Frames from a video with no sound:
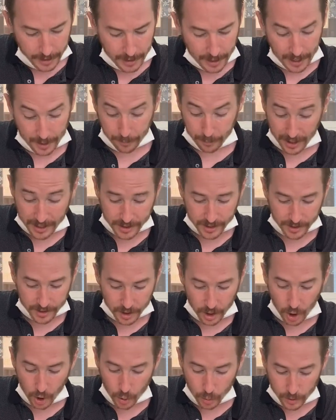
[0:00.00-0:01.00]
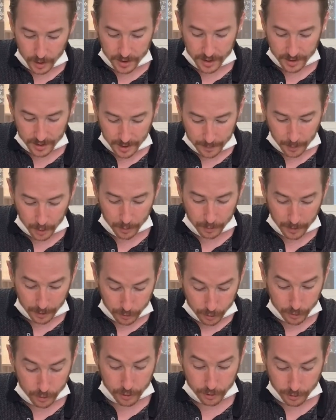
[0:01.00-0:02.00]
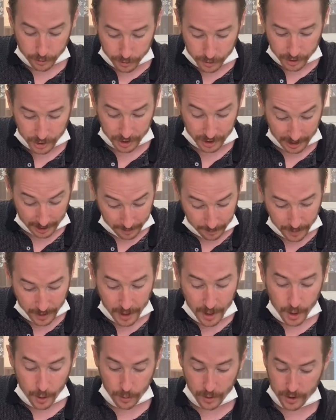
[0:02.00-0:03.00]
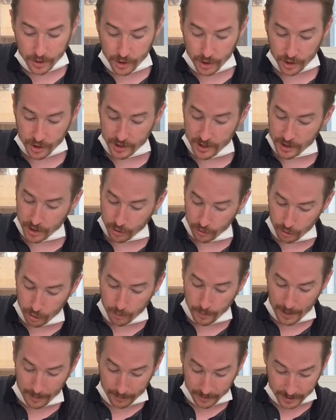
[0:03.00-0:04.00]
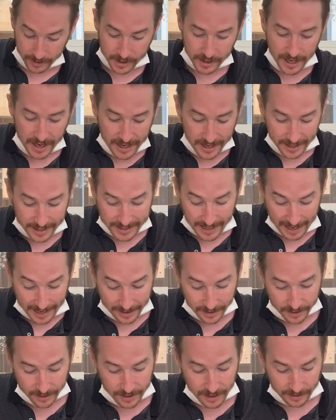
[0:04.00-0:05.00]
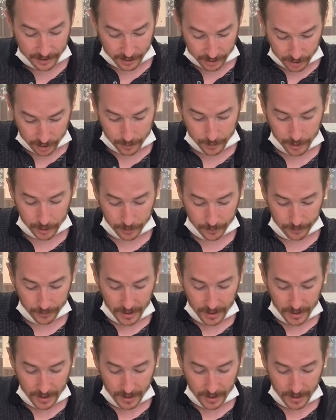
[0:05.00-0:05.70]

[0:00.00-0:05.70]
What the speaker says: At present, only the Nippon Maru cruise ship, with just its crew members, is anchored at the terminal.